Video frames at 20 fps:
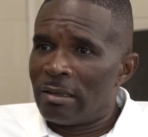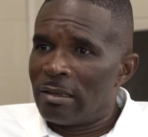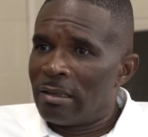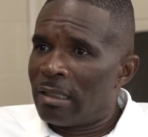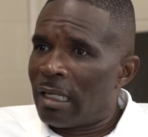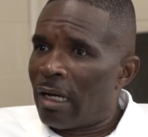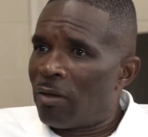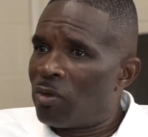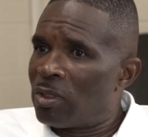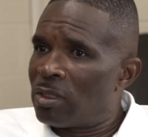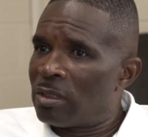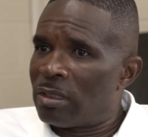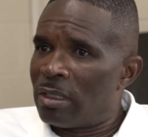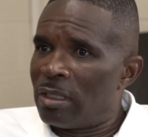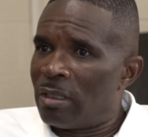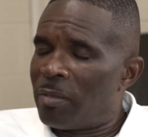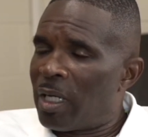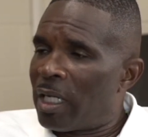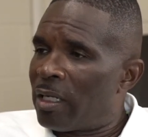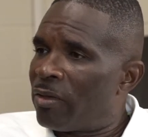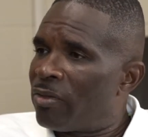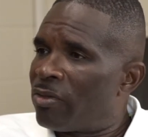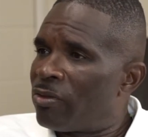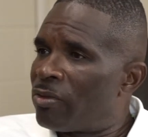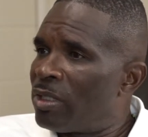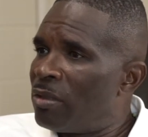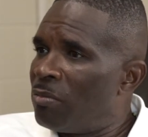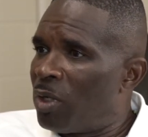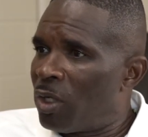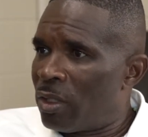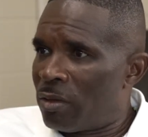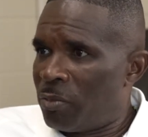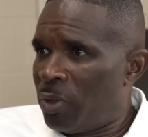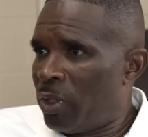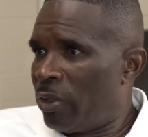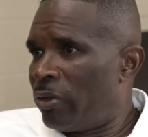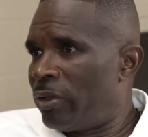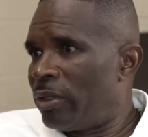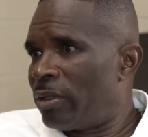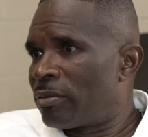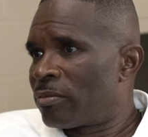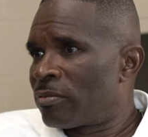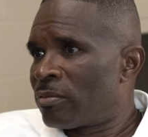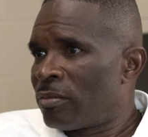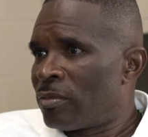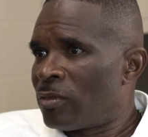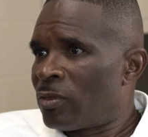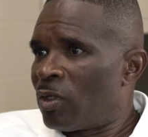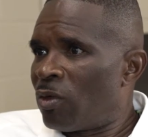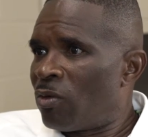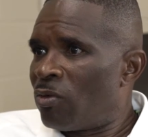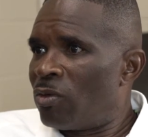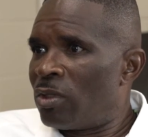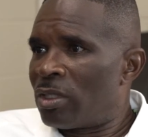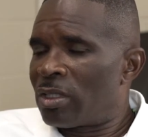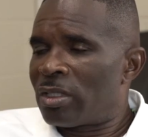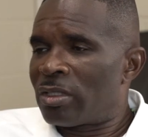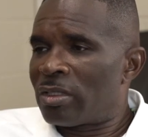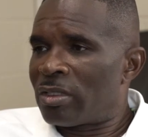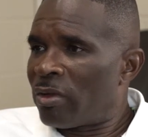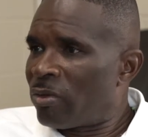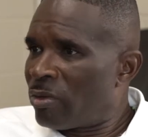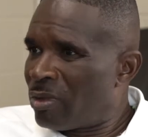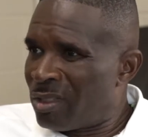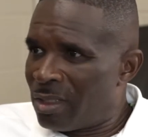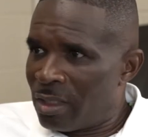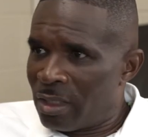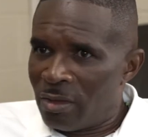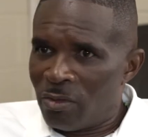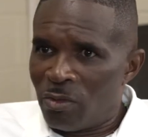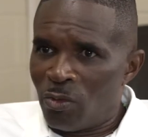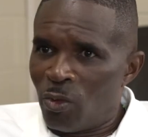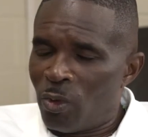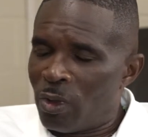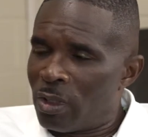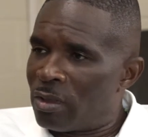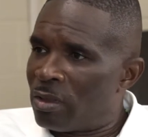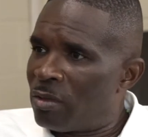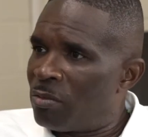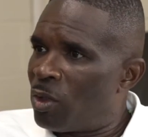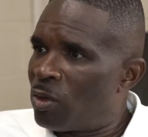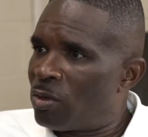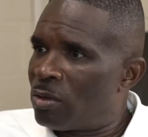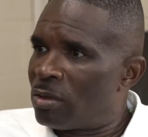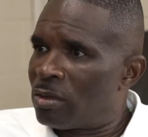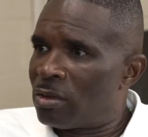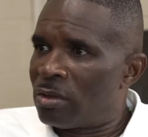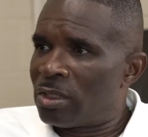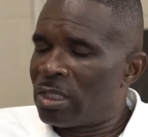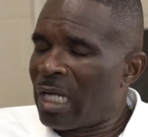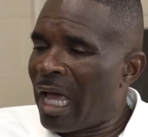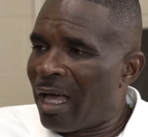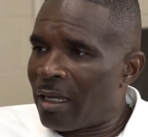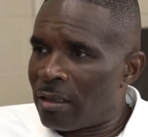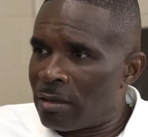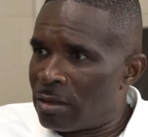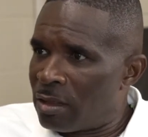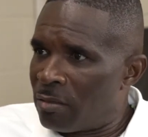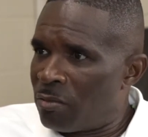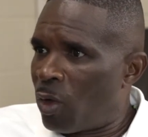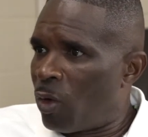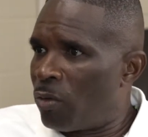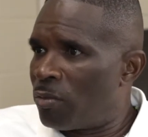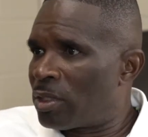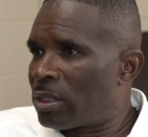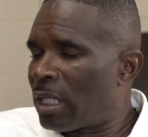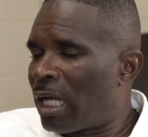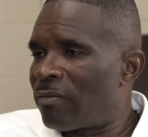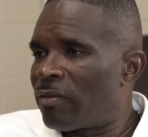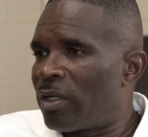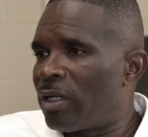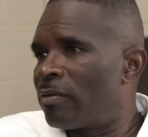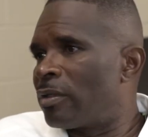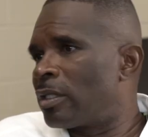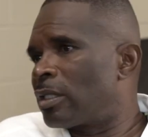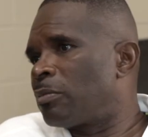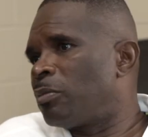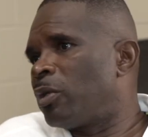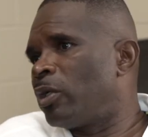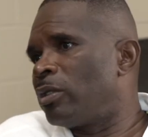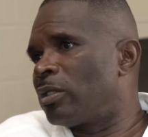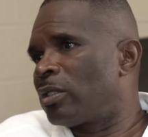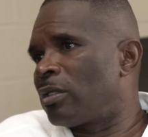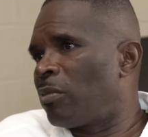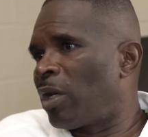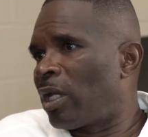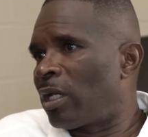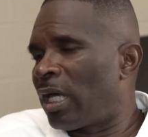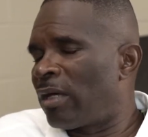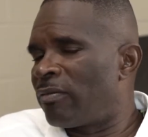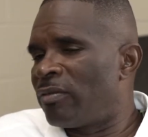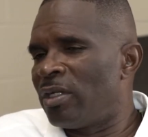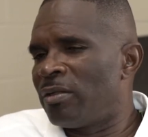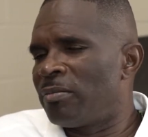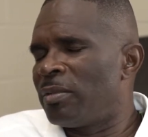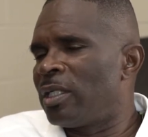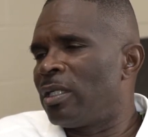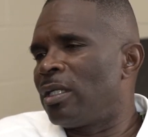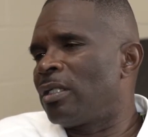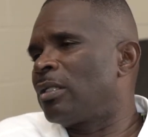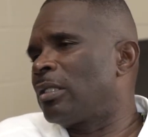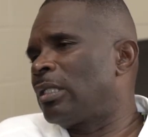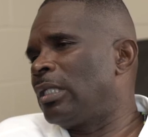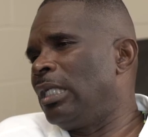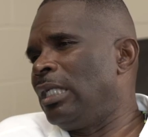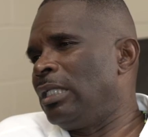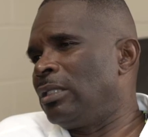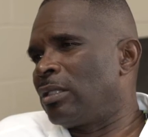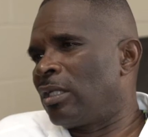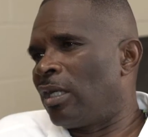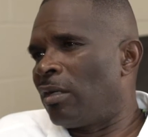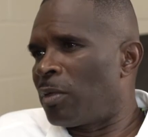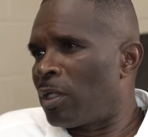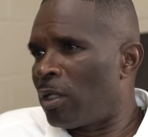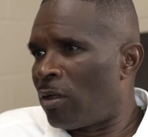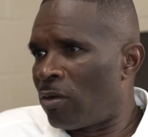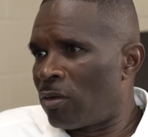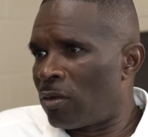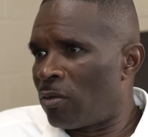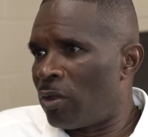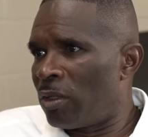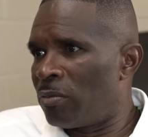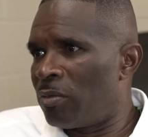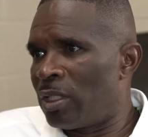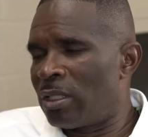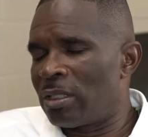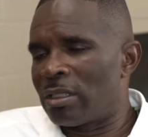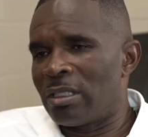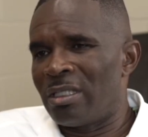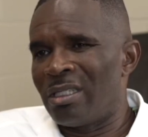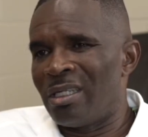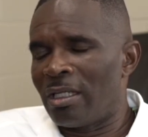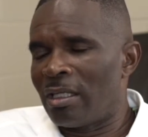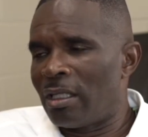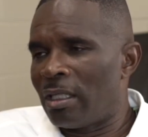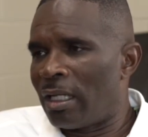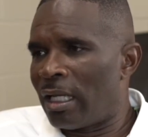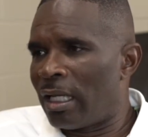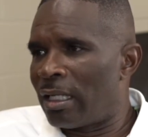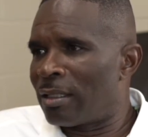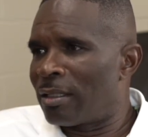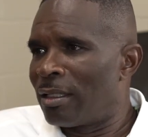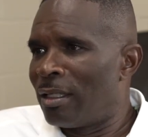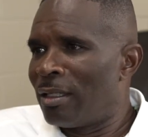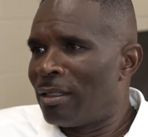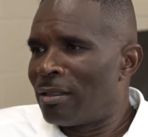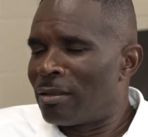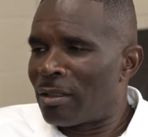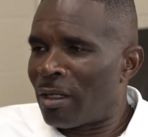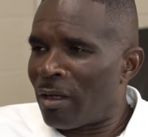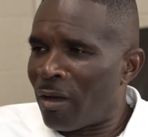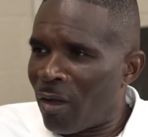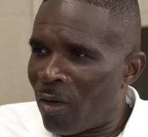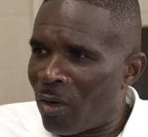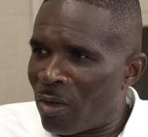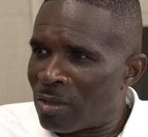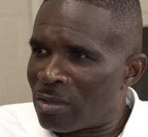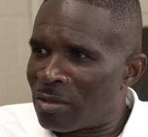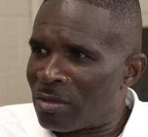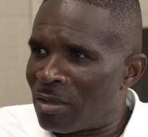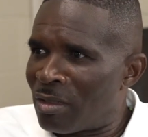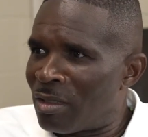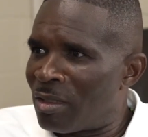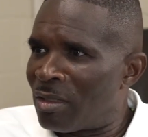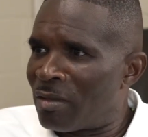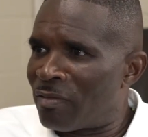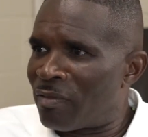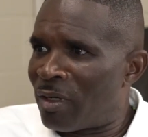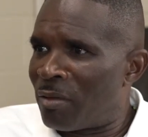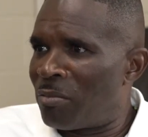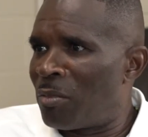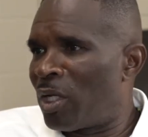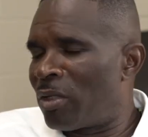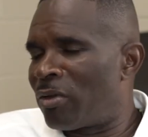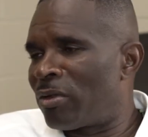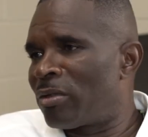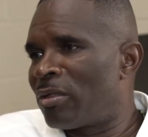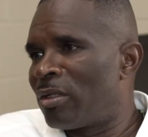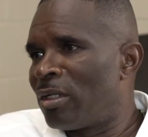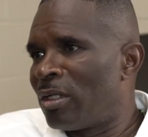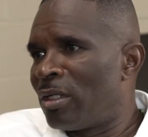I want to say about a 3-month period, was certainly one of the most challenging moments I've ever experienced in my life. There have been other things that come along the way, but there's nothing like the loss of a mother.